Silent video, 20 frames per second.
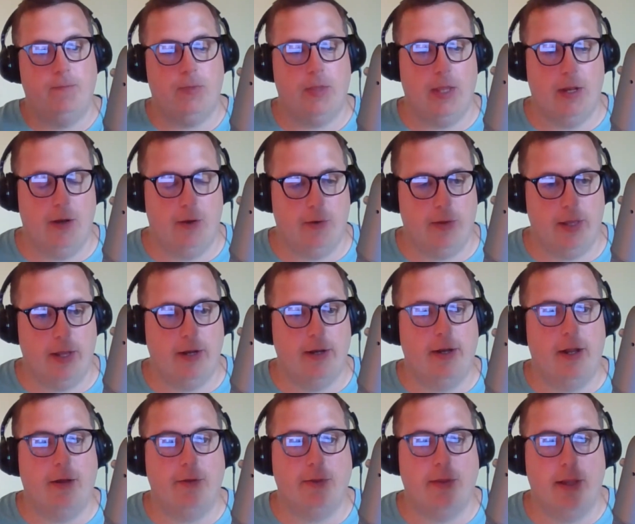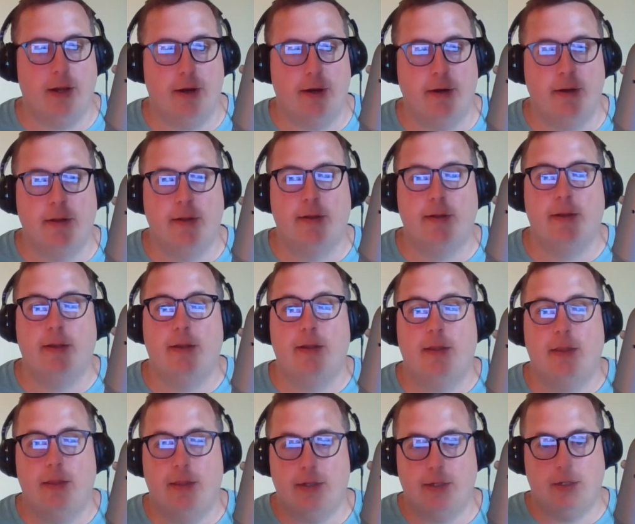Get it out there.
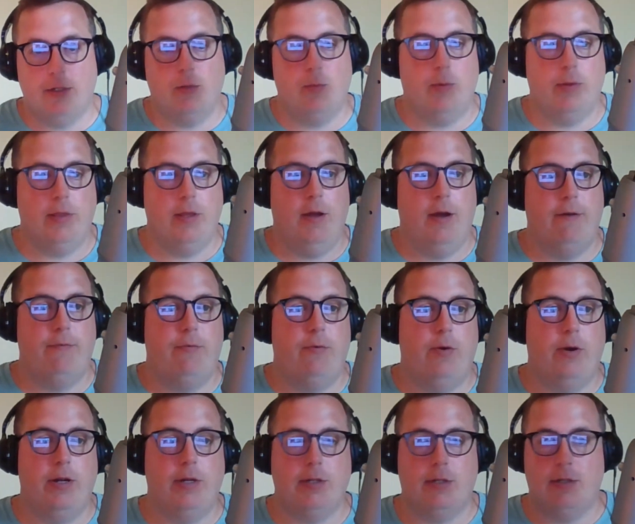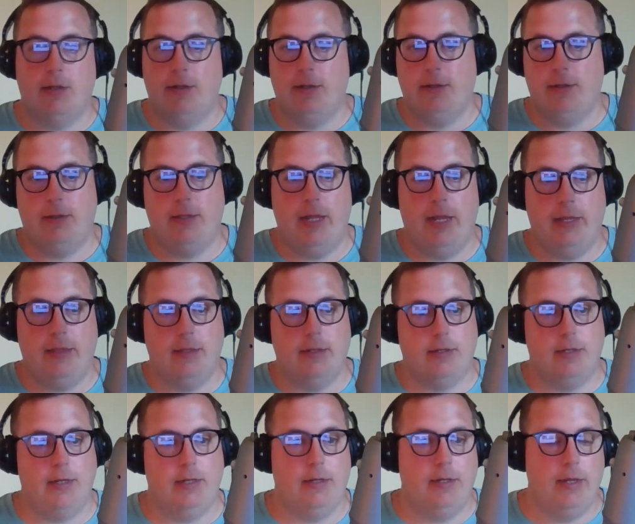This is what the offer is. Take the
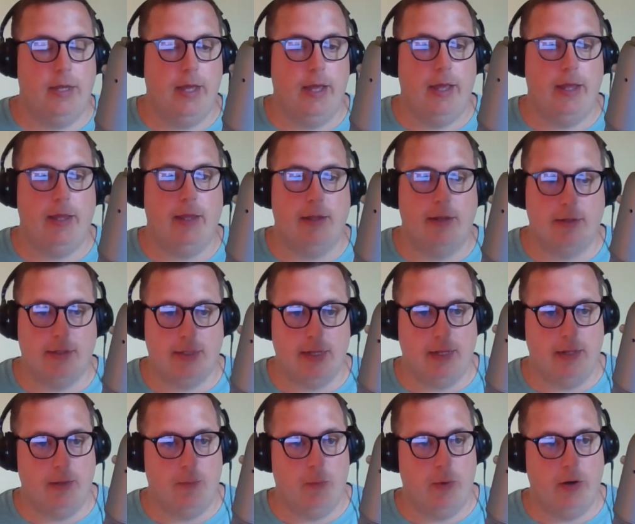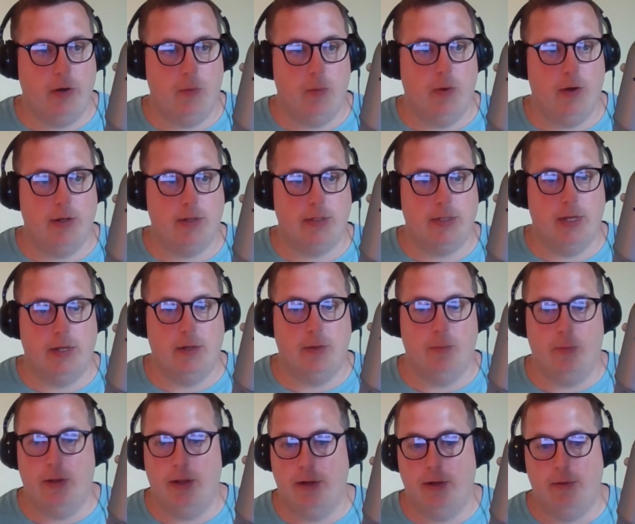CTA, send them where you want to send
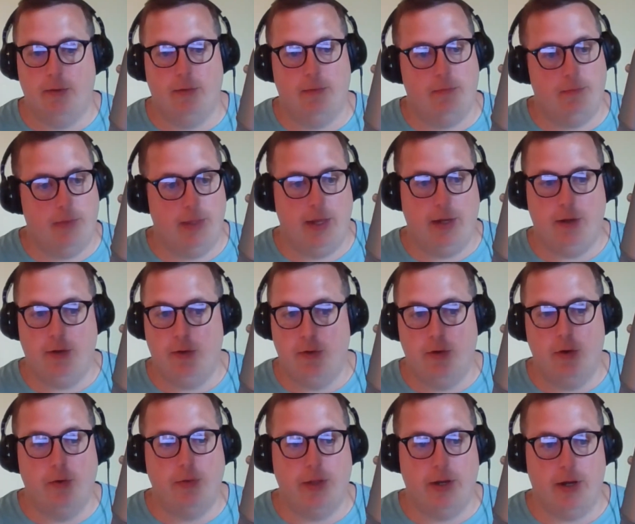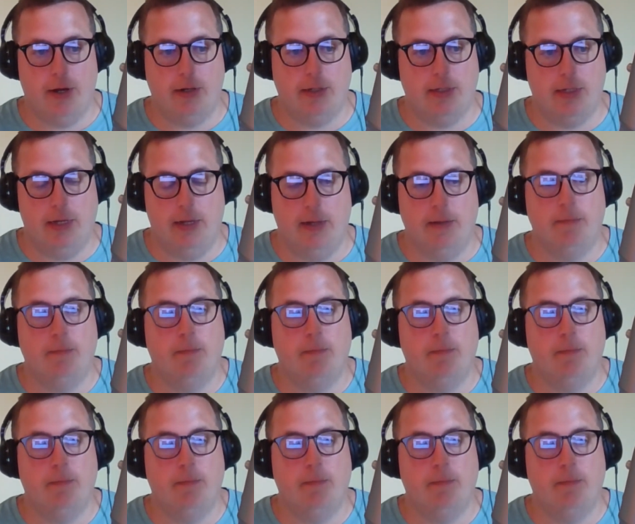them, and they're going to see it.